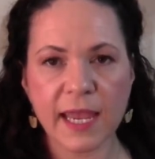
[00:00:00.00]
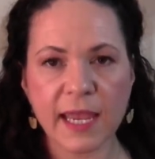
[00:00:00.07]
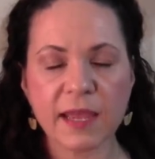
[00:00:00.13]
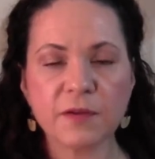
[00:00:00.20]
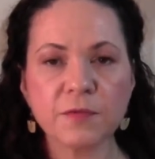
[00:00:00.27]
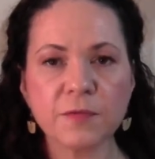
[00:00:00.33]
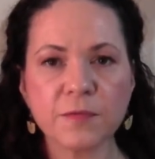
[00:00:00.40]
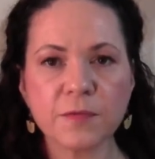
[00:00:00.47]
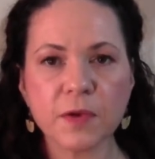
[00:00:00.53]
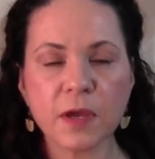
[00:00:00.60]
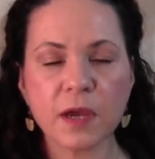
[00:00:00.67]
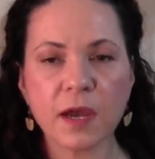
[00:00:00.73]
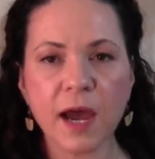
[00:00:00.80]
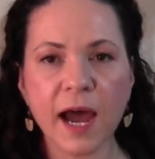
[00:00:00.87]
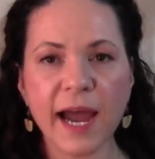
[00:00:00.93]
If
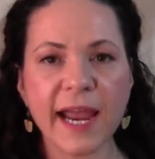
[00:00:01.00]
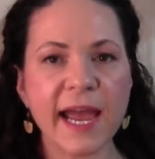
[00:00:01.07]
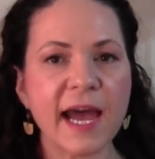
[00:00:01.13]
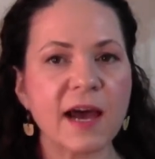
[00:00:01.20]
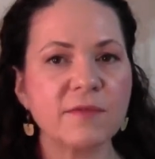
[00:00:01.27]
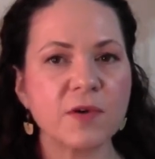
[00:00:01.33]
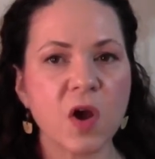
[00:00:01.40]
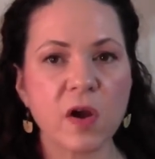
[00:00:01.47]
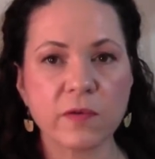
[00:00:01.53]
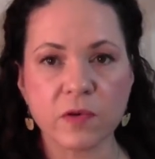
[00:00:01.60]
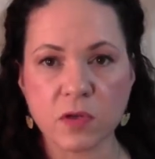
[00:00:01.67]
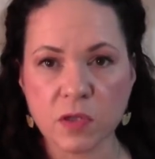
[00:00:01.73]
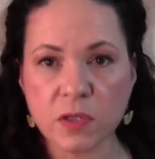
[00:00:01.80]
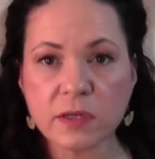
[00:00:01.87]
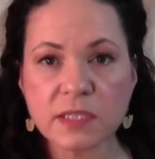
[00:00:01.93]
I have
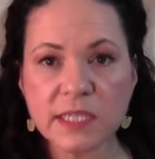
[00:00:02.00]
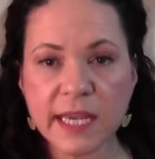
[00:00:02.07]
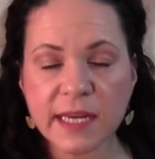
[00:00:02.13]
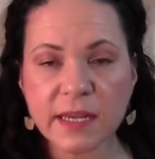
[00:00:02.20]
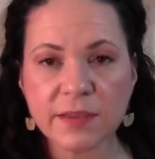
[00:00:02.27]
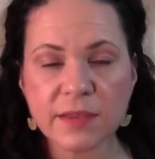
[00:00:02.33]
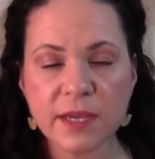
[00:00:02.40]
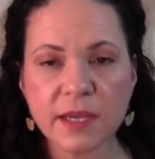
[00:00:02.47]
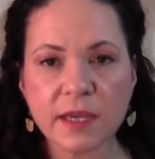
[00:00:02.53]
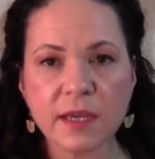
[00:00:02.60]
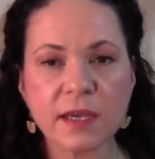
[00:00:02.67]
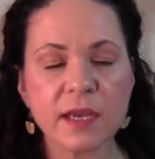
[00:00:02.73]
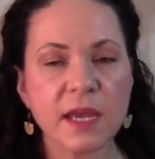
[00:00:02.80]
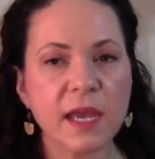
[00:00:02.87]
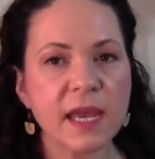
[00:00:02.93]
overlooked
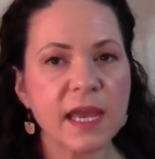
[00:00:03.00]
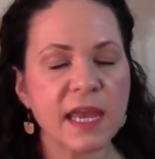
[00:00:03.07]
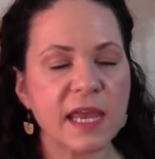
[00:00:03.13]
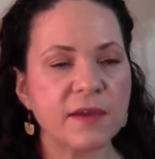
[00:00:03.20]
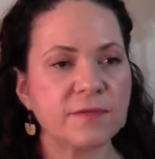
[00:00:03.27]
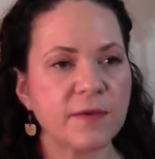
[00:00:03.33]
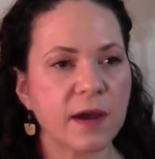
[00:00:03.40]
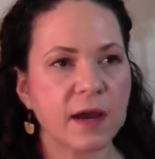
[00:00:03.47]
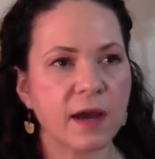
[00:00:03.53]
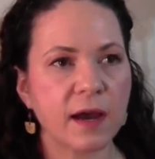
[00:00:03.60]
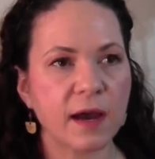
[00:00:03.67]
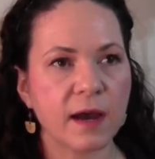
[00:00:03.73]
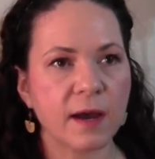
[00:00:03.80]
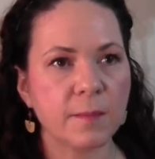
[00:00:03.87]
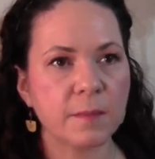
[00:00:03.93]
anything, If
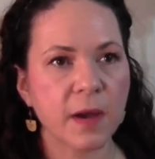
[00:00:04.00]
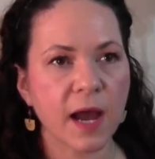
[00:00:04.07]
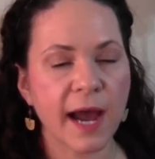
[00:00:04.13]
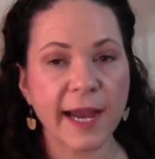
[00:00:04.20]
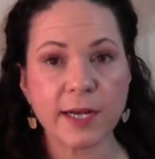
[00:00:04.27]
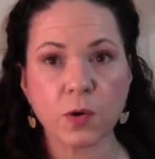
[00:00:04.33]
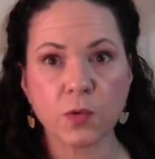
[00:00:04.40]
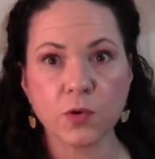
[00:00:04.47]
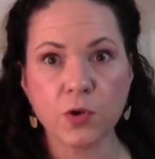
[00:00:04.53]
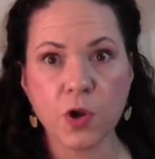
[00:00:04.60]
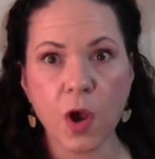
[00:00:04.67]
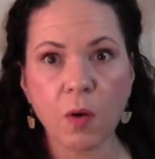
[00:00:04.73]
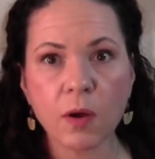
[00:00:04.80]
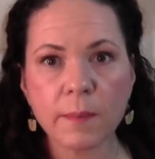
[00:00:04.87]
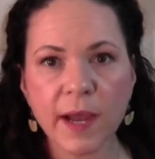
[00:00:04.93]
I don't
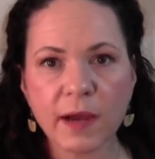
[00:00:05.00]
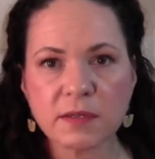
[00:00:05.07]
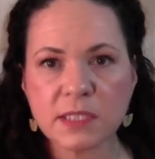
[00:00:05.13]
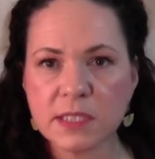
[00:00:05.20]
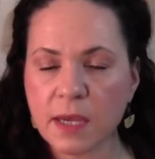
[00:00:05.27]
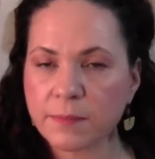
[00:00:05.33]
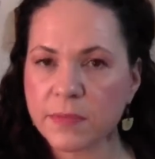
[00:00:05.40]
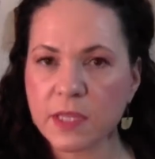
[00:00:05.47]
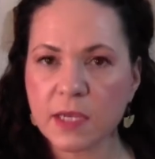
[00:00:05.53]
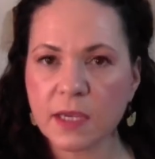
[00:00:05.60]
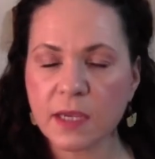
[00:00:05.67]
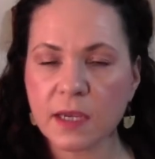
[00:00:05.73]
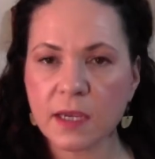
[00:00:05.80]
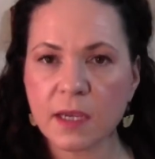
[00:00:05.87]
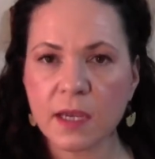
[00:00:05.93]
know about
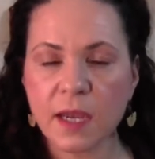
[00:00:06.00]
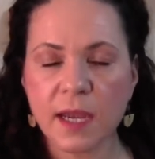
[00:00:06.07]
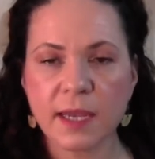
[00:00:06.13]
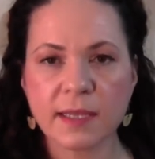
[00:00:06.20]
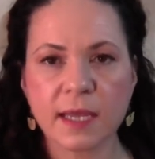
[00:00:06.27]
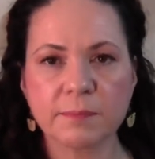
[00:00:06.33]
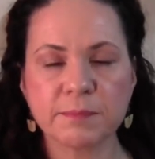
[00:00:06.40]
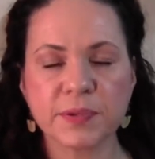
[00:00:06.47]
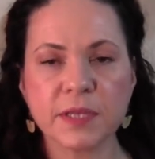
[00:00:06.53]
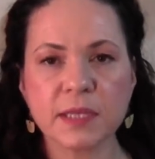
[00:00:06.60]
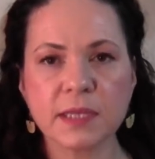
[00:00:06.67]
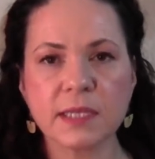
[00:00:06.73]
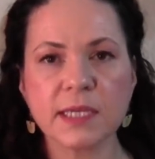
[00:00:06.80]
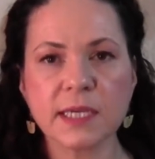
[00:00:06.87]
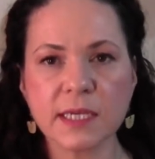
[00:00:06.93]
something, then
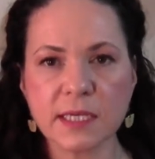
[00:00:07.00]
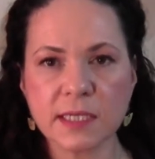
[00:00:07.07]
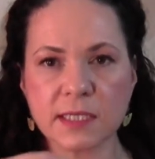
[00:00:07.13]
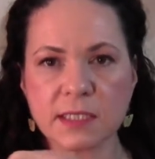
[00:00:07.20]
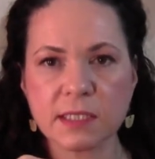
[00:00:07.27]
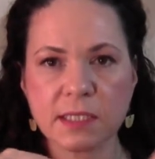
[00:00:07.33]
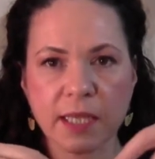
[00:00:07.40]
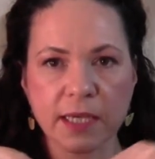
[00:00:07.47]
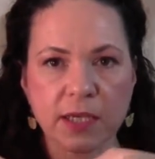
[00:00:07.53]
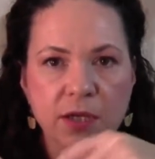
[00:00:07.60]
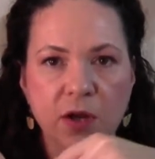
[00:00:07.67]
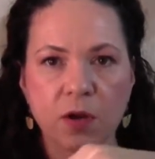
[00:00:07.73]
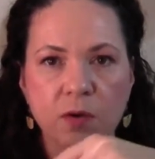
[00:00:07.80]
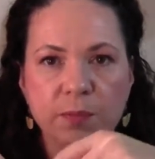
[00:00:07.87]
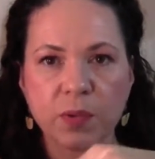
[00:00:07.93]
please, like,
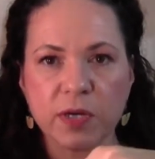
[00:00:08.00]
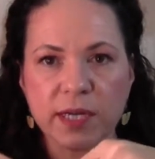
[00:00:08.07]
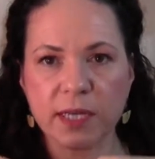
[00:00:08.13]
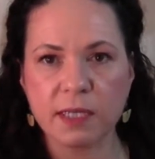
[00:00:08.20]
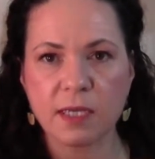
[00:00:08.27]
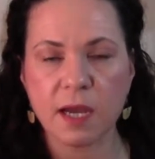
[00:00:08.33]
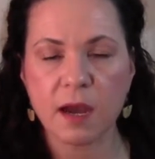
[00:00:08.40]
you know, put it in